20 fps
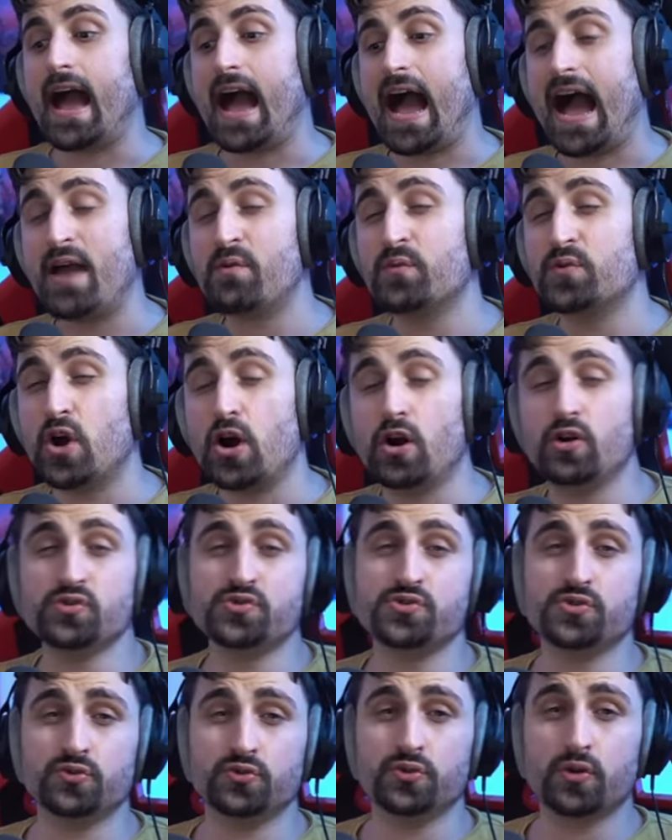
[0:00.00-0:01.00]
I would
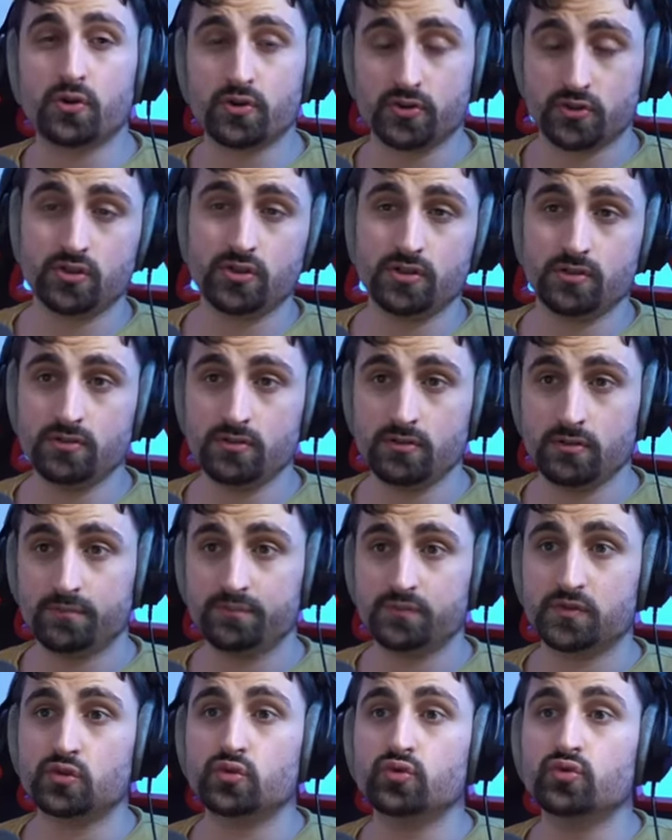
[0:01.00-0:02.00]
also urge you
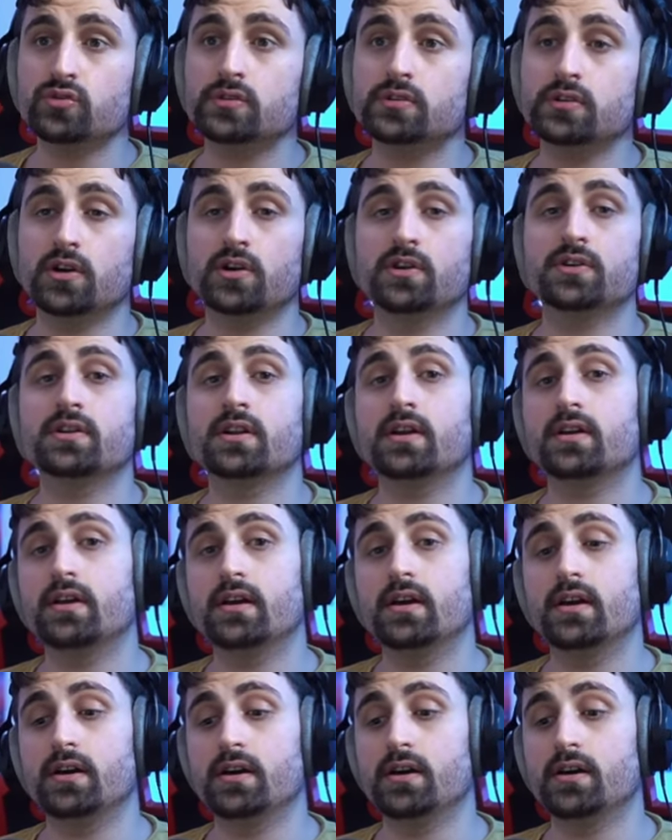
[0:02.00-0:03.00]
to learn
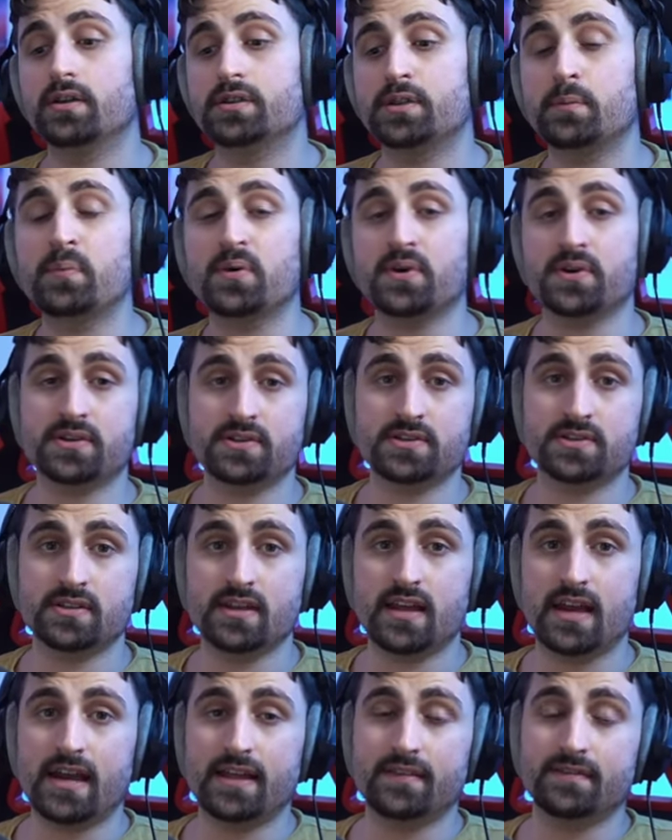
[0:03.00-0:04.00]
uh, the perks
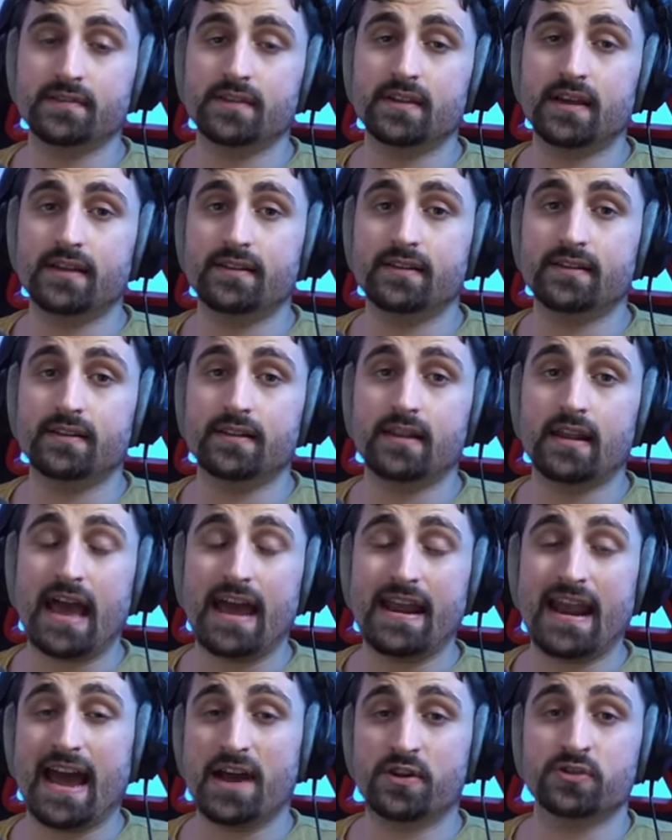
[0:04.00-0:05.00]
and, and,
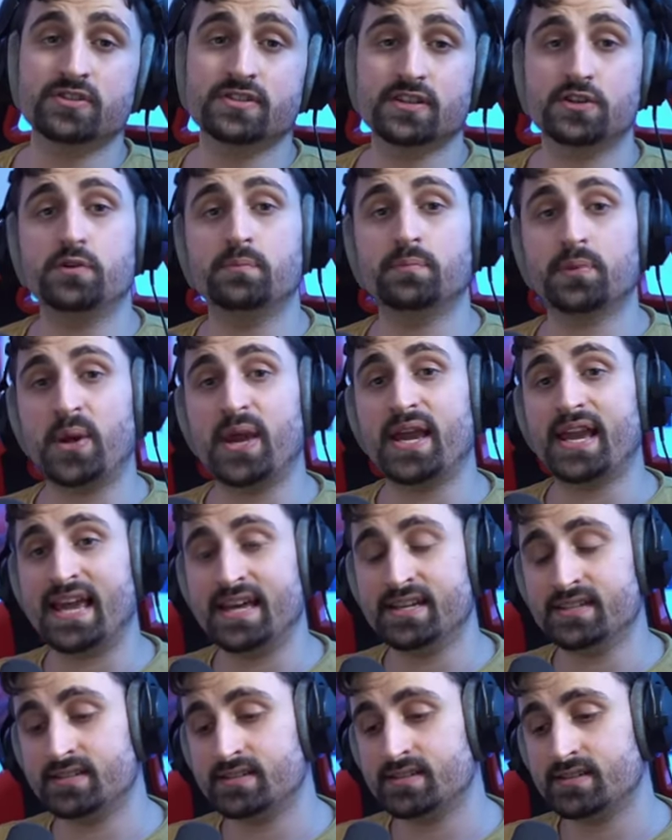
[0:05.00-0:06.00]
and add-ons that you play
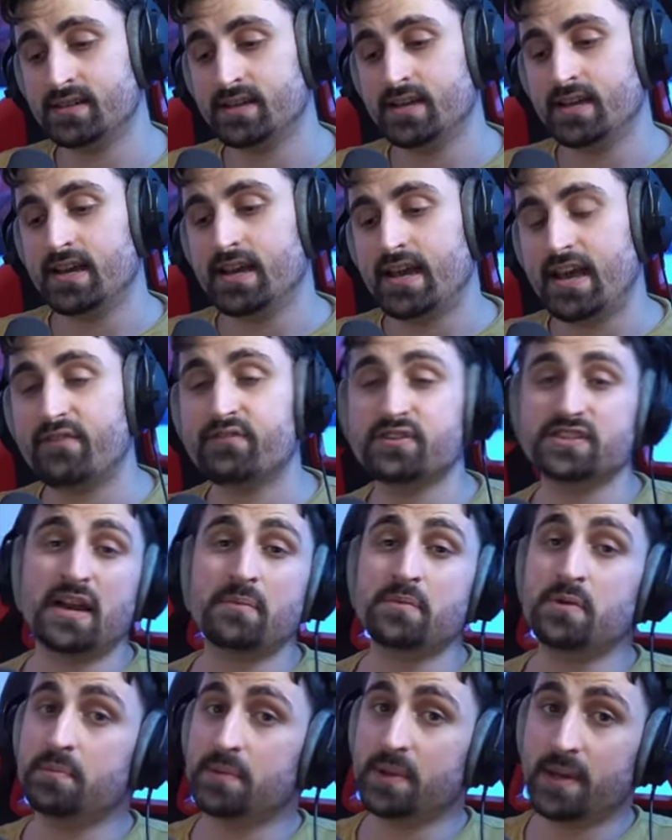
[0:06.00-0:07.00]
against Every
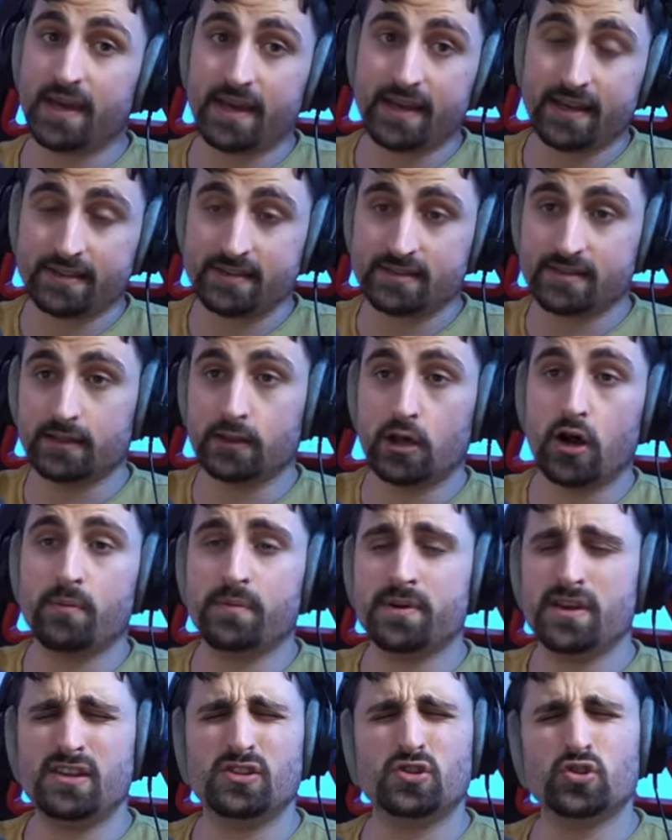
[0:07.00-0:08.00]
time you play against a
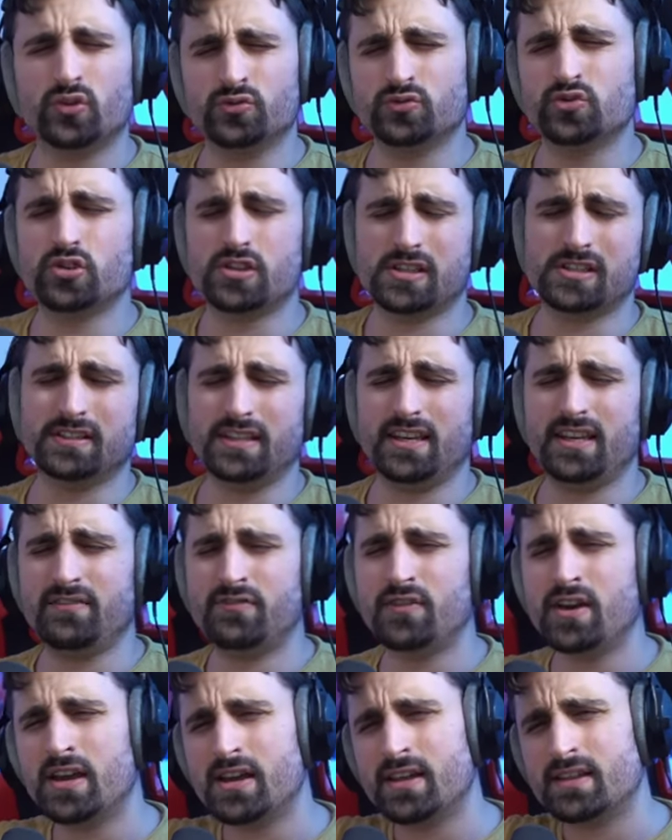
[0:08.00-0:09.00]
lobby, don't just leave.